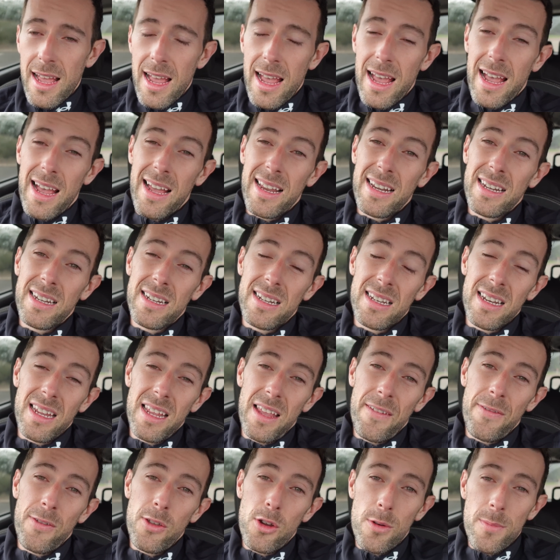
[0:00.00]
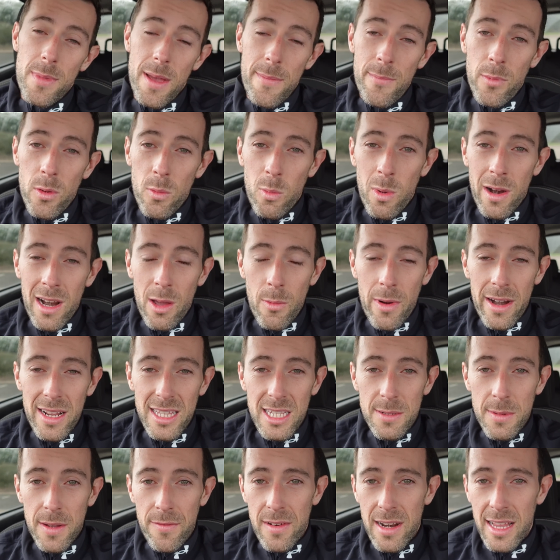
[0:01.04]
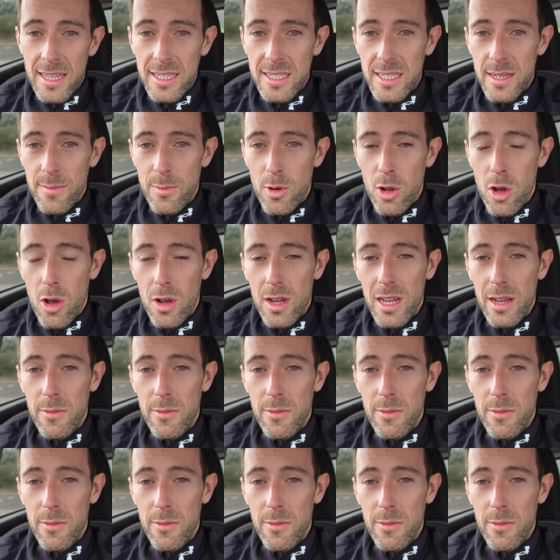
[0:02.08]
And if you remember, when I went into my Valencia block,